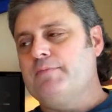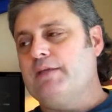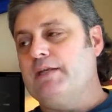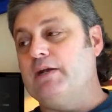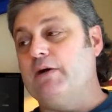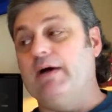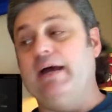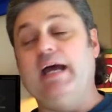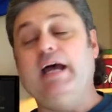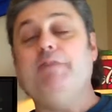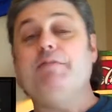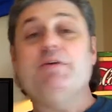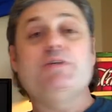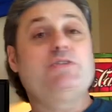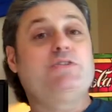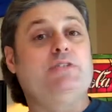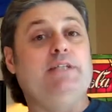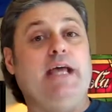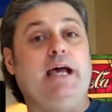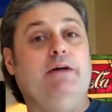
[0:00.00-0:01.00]
Now, I have
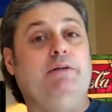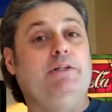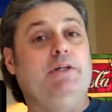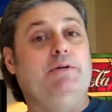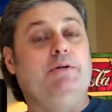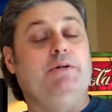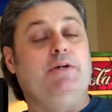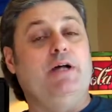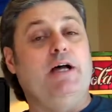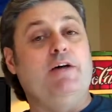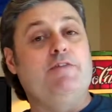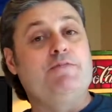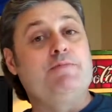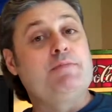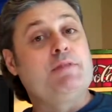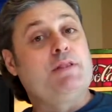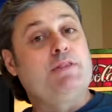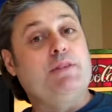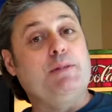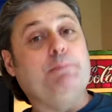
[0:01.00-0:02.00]
this downloaded
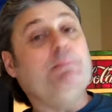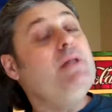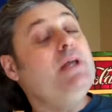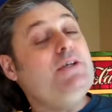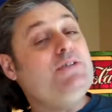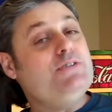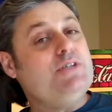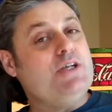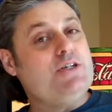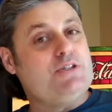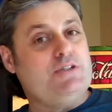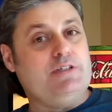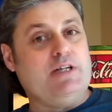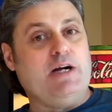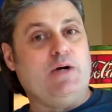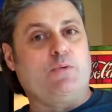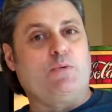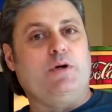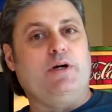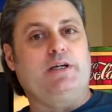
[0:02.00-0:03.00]
off the PlayStation
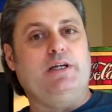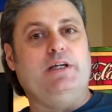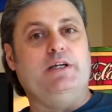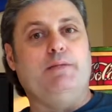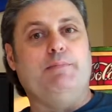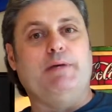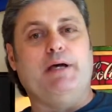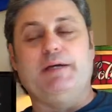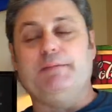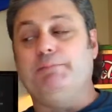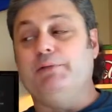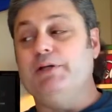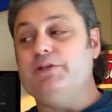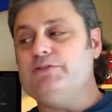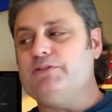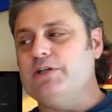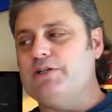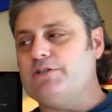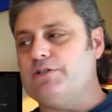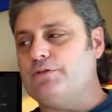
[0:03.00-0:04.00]
Network into my
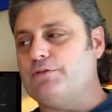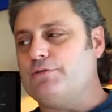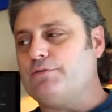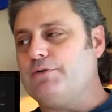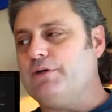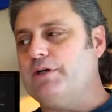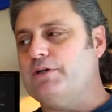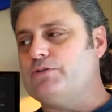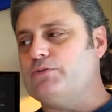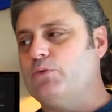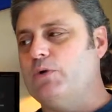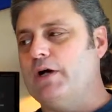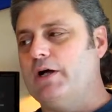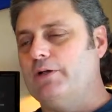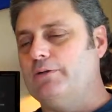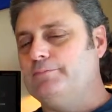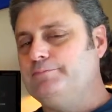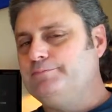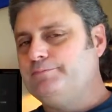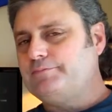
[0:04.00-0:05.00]
PlayStation three as
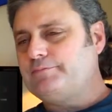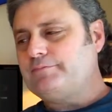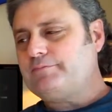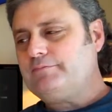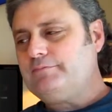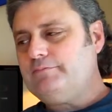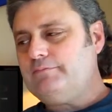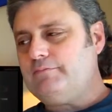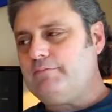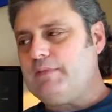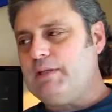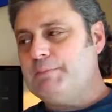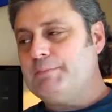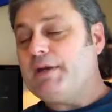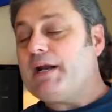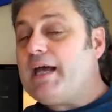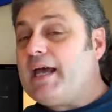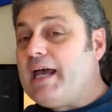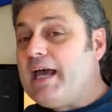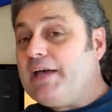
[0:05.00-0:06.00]
well,
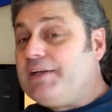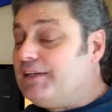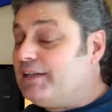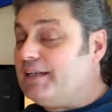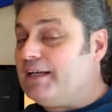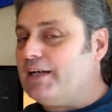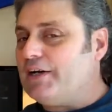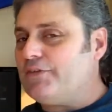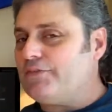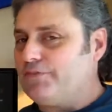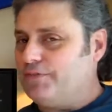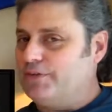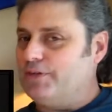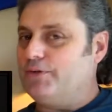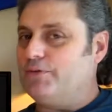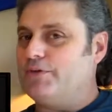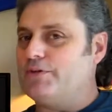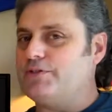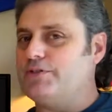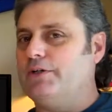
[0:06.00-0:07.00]
but I had to get it for the
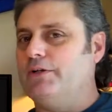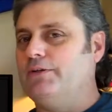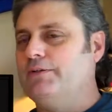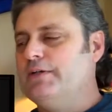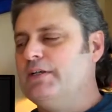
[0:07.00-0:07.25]
original.